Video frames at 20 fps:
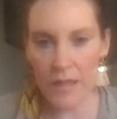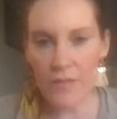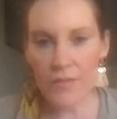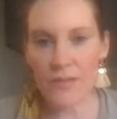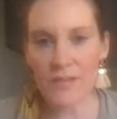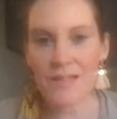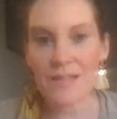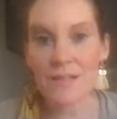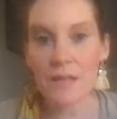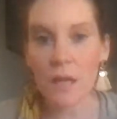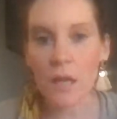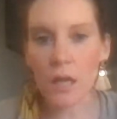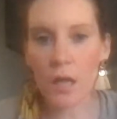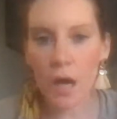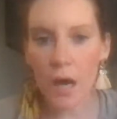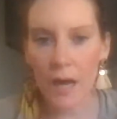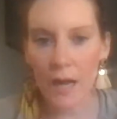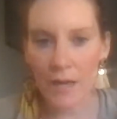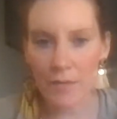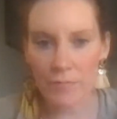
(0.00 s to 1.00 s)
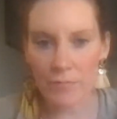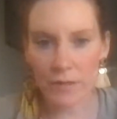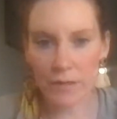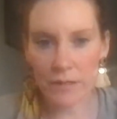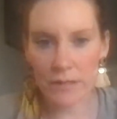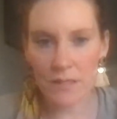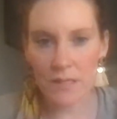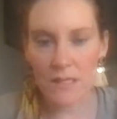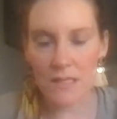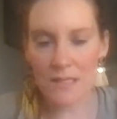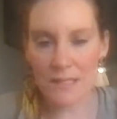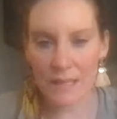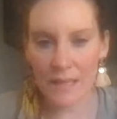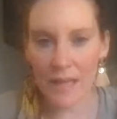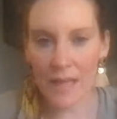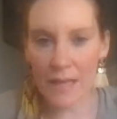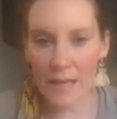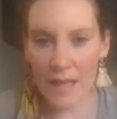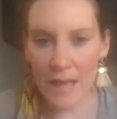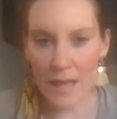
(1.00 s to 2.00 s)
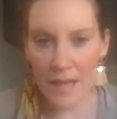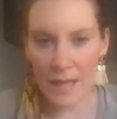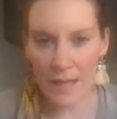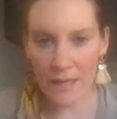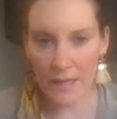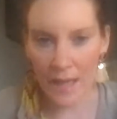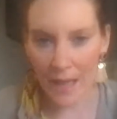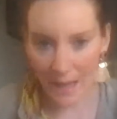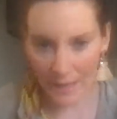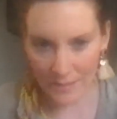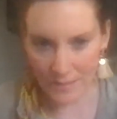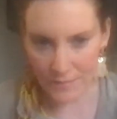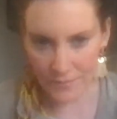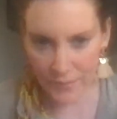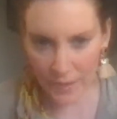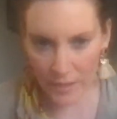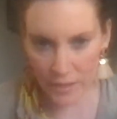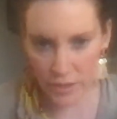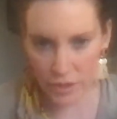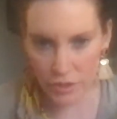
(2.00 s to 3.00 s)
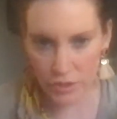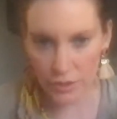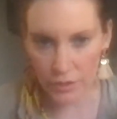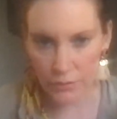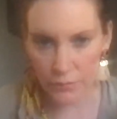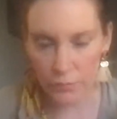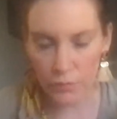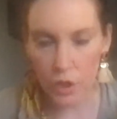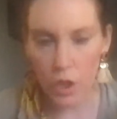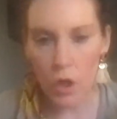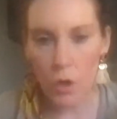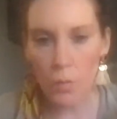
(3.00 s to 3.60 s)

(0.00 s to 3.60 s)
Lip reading: This is a Lyran DNA activation,